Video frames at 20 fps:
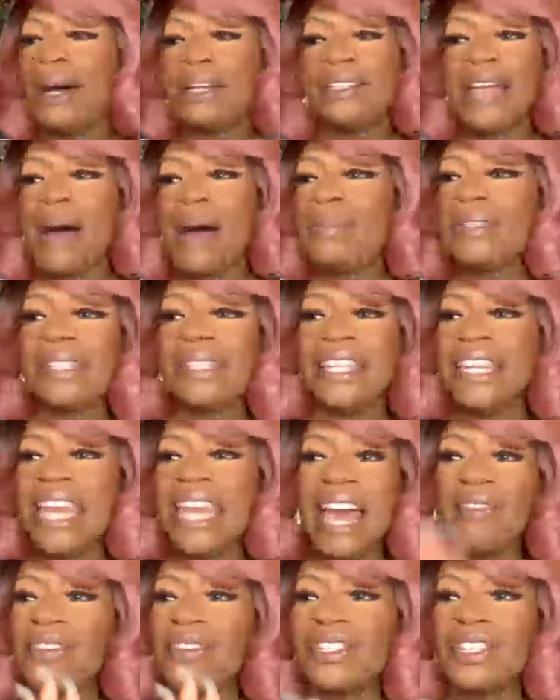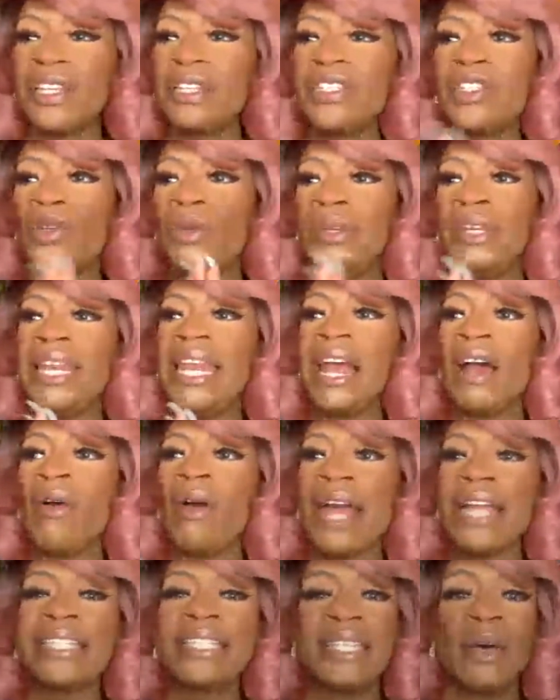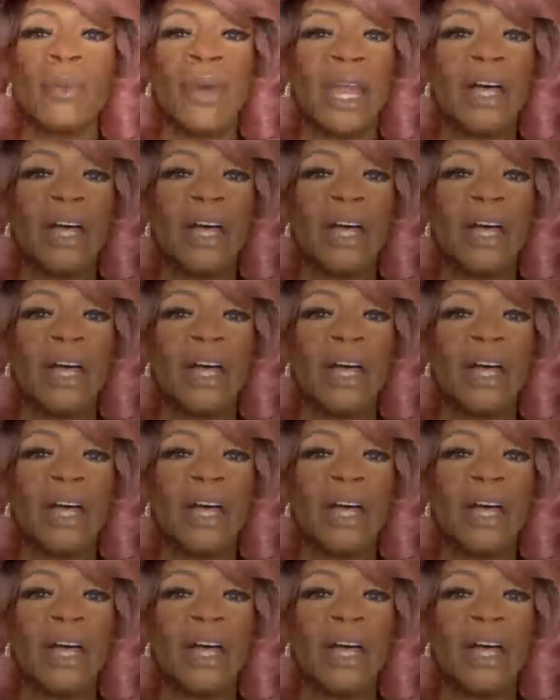My job is never to, to narrate